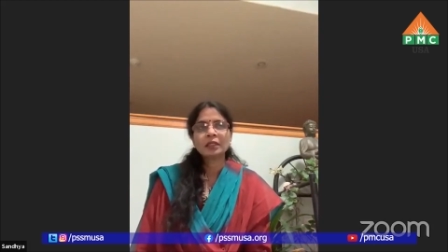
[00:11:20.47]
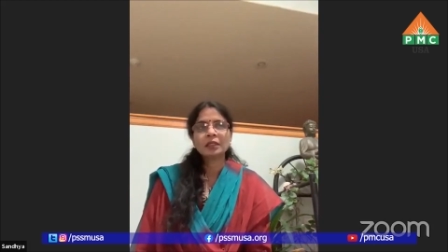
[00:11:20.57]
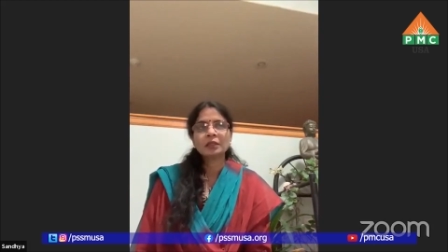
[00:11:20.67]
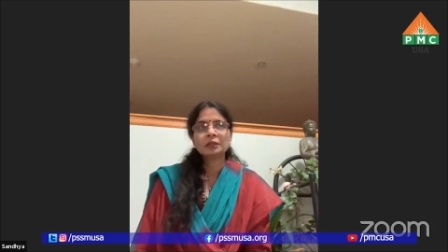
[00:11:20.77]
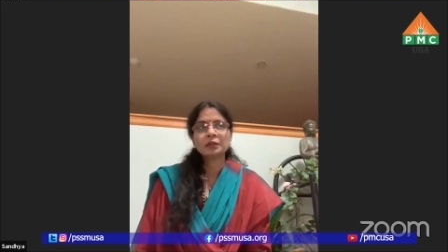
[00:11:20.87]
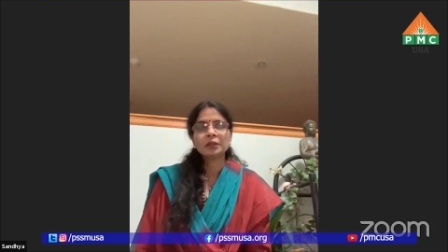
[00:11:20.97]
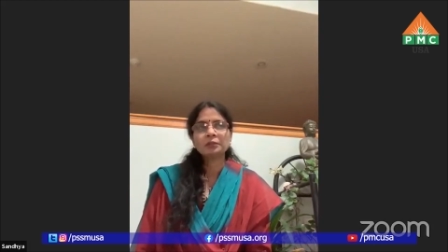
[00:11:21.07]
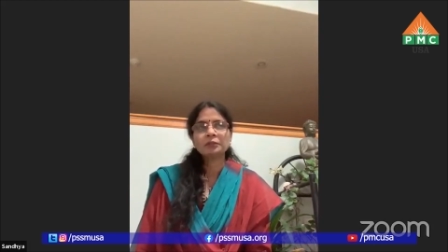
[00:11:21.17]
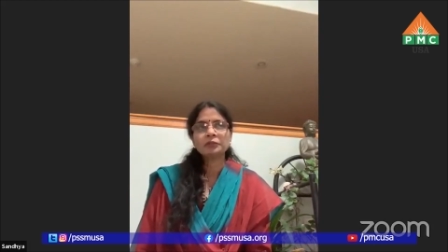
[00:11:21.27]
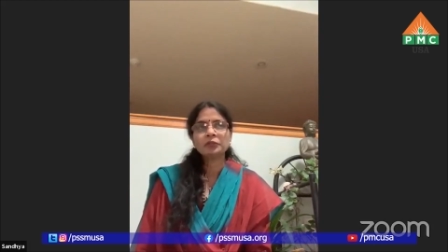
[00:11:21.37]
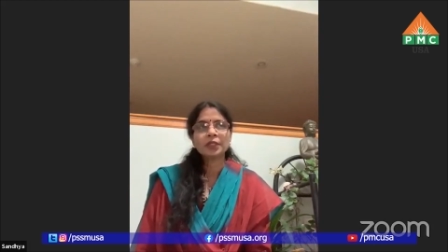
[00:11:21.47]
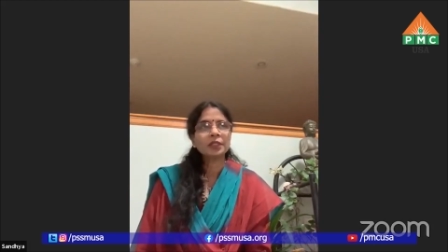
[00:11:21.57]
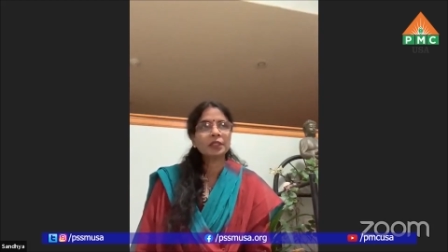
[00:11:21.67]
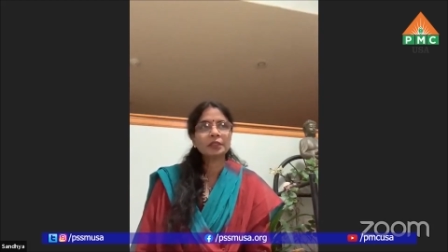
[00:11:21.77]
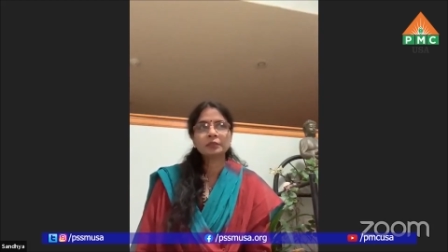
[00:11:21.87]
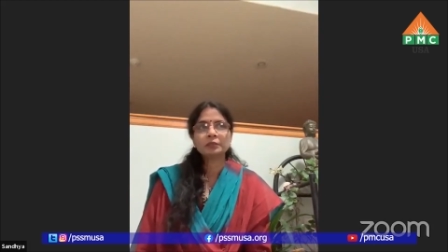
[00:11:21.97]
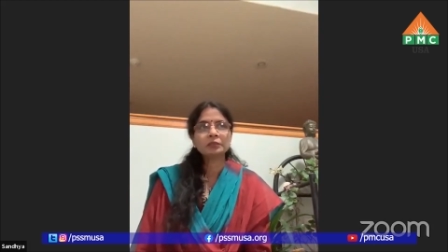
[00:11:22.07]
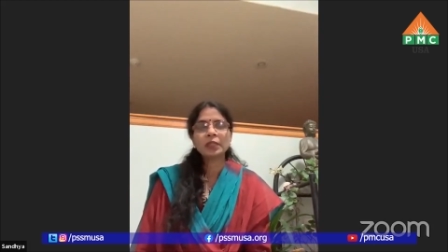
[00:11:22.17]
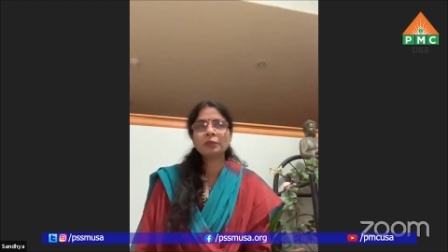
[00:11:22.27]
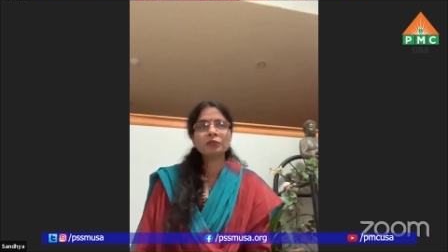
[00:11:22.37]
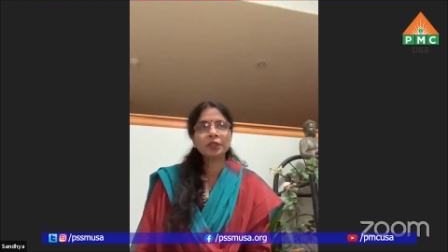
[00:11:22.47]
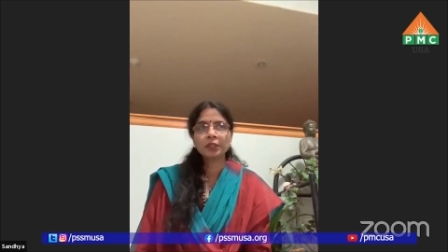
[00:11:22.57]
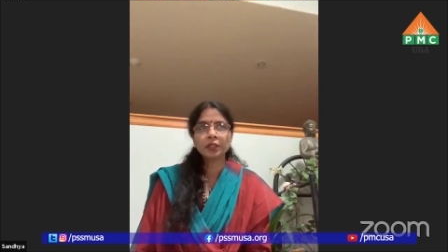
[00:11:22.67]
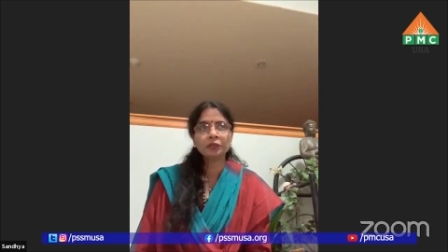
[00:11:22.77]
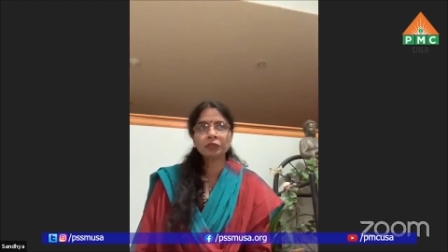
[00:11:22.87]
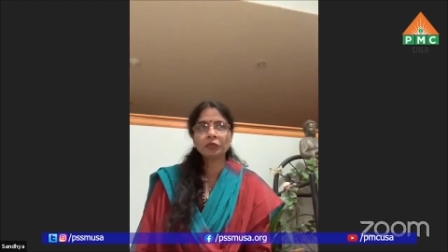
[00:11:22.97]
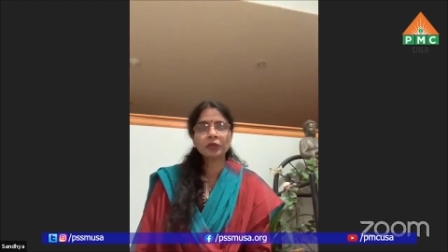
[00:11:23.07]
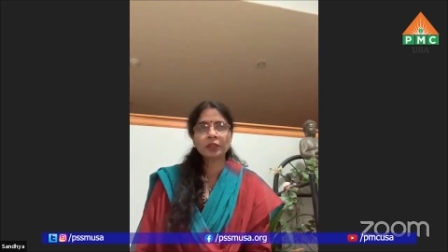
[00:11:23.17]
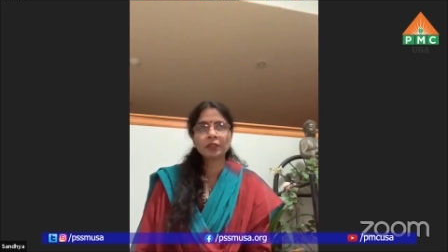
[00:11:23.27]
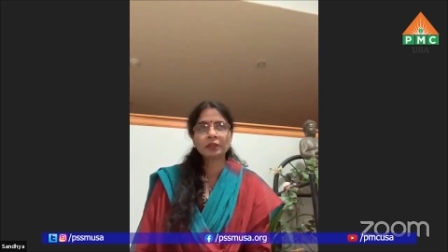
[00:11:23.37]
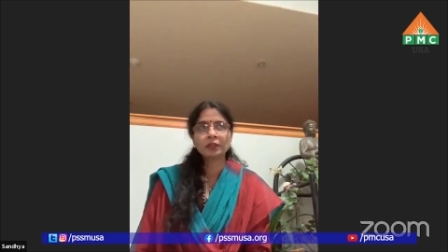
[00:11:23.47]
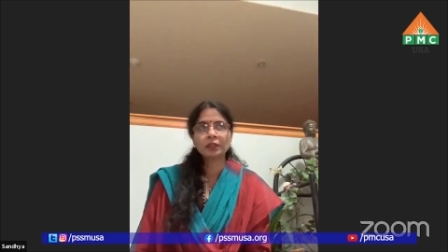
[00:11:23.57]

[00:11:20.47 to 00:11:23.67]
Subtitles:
I'm very grateful for her.